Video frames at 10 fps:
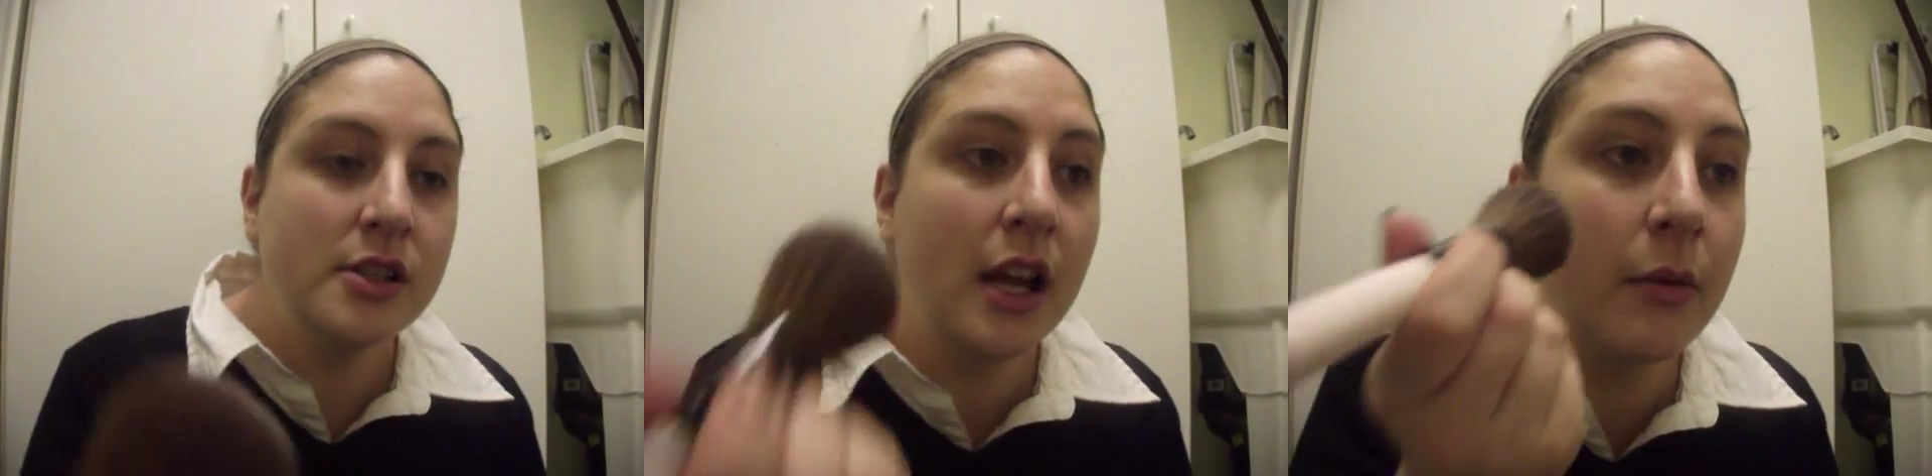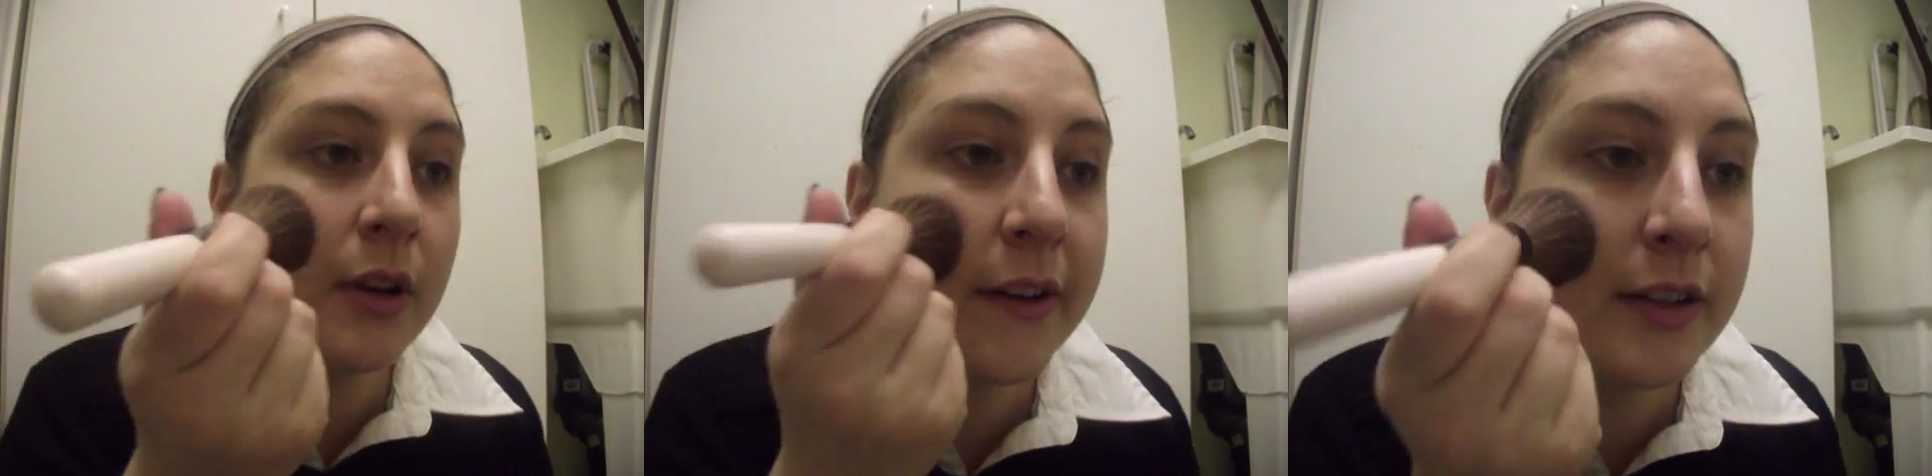and
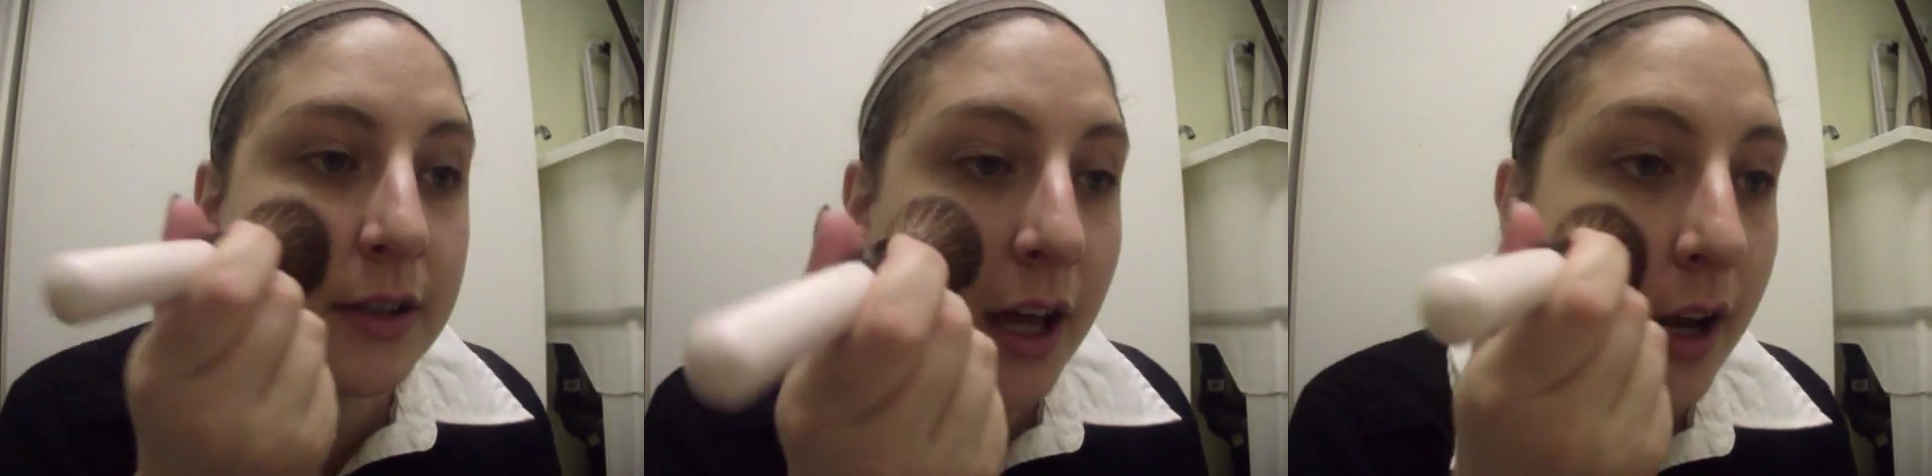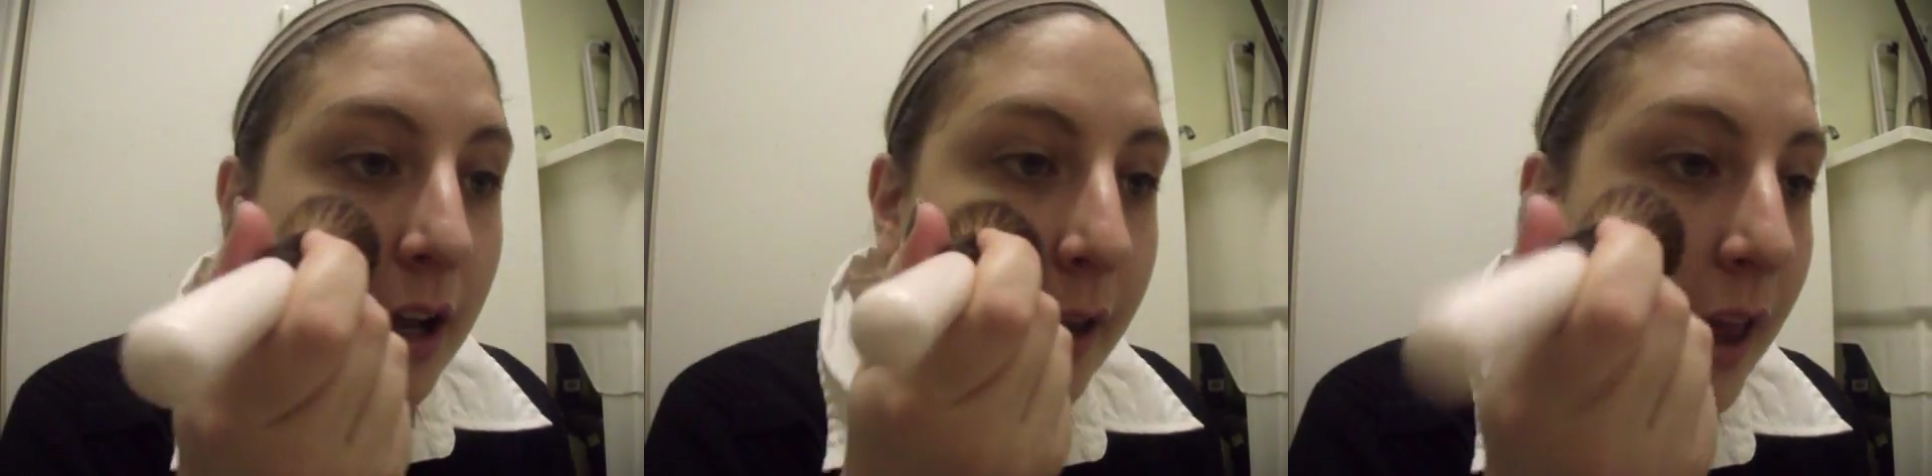we just kind
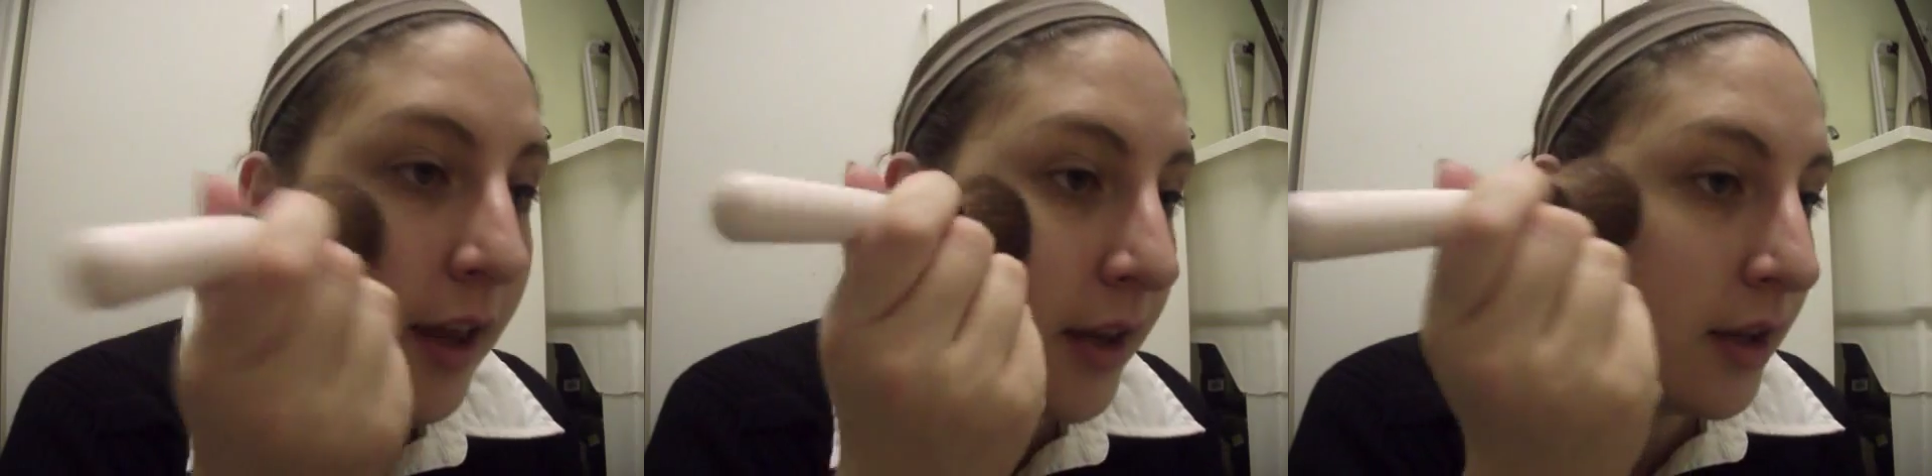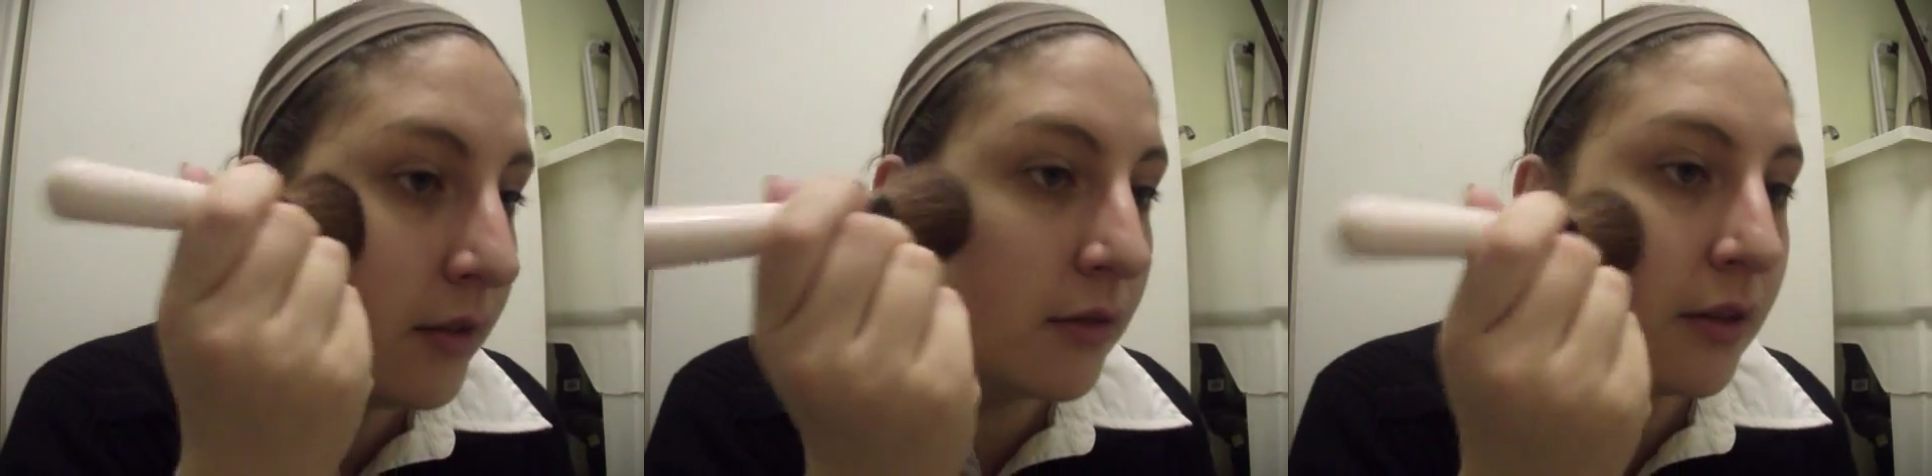of cake
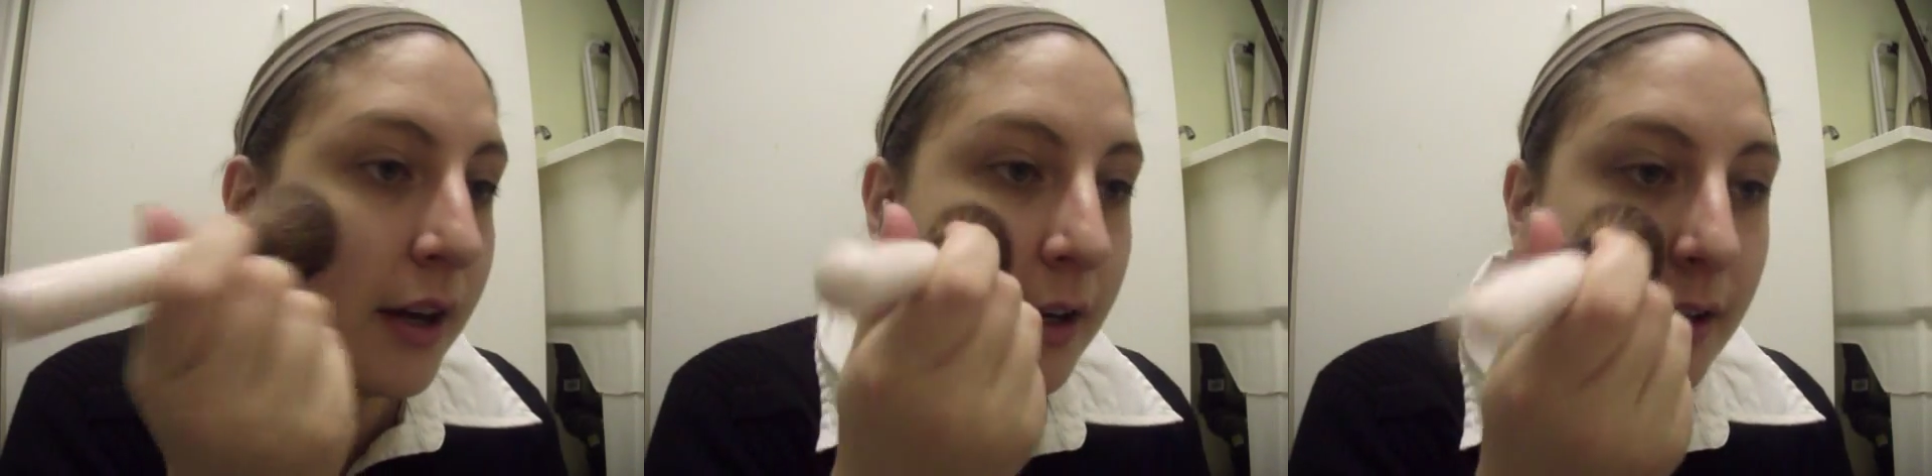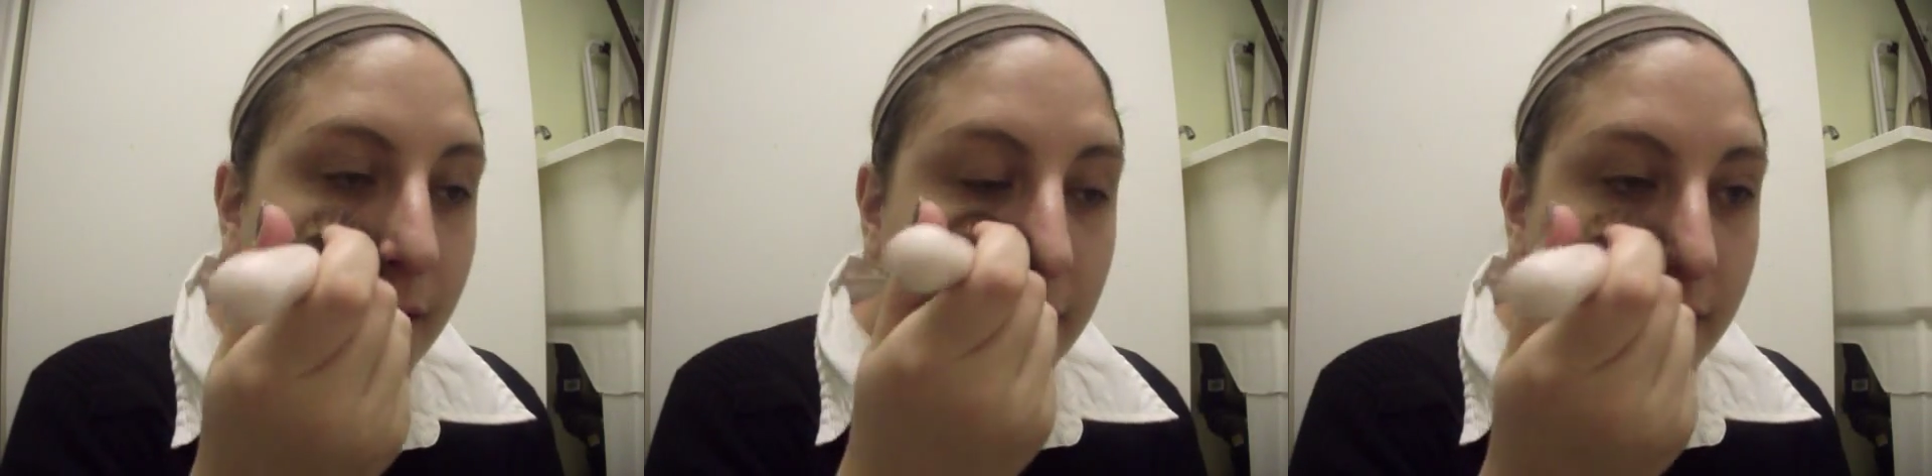it right
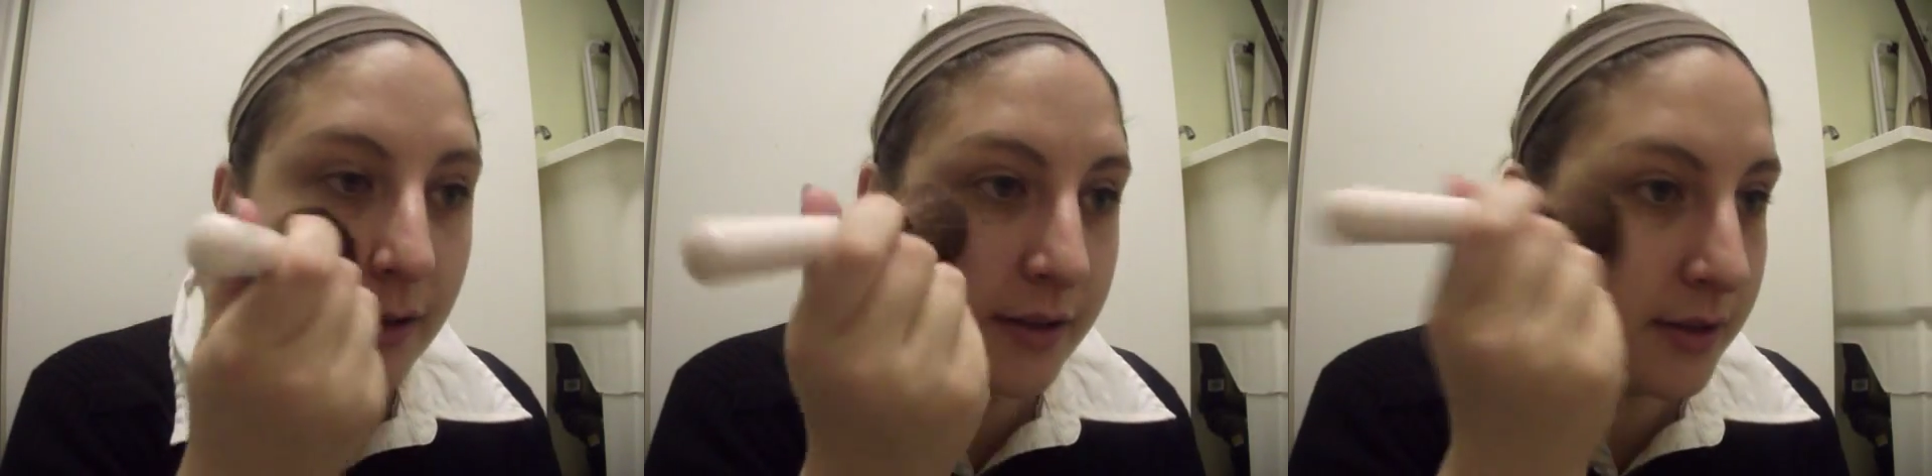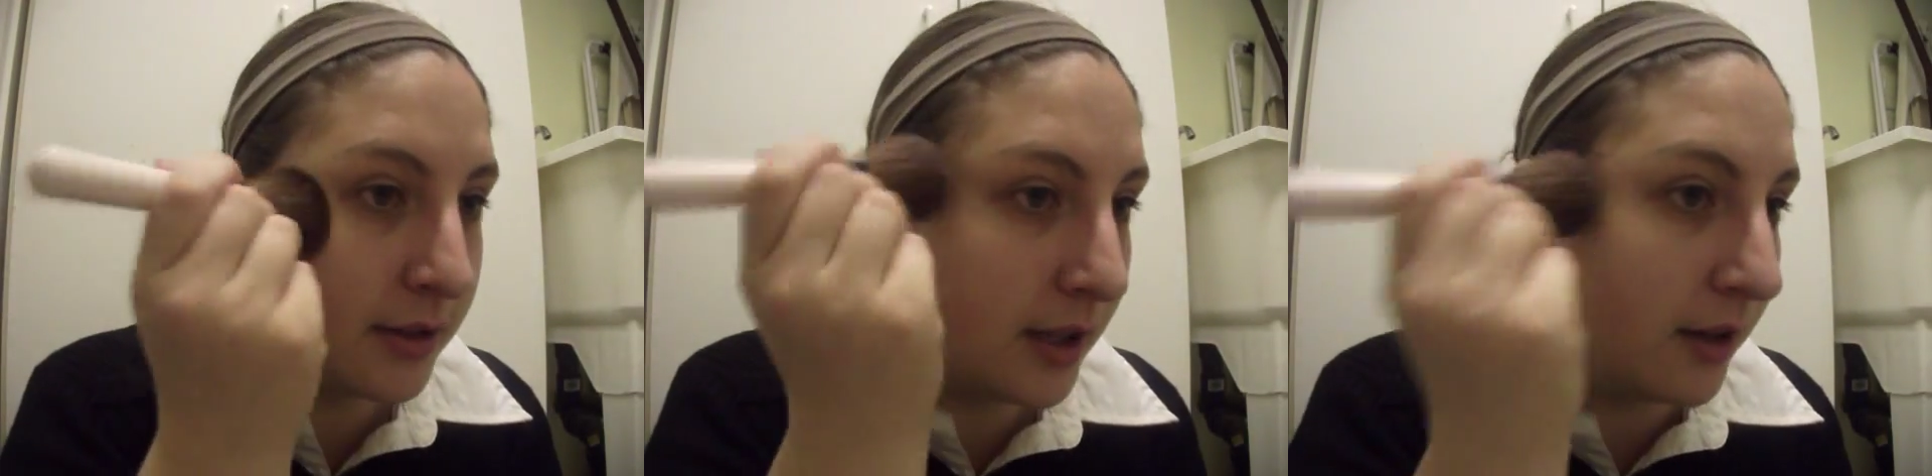into the
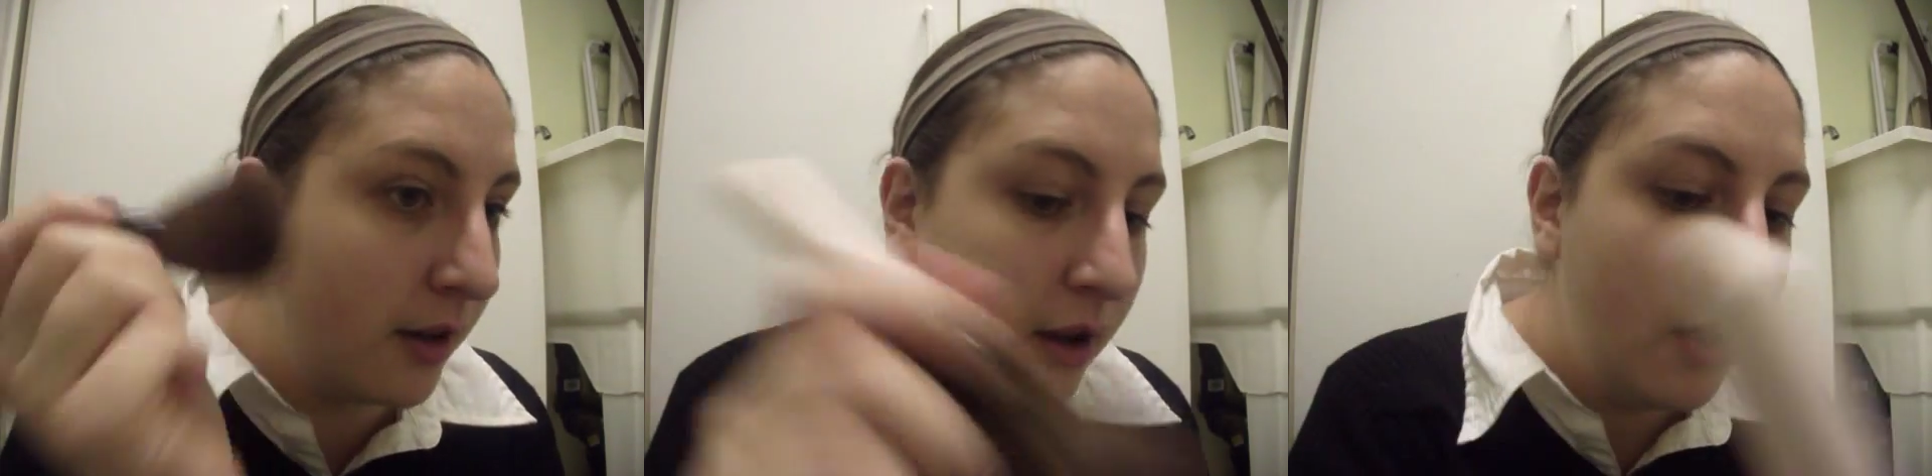skin,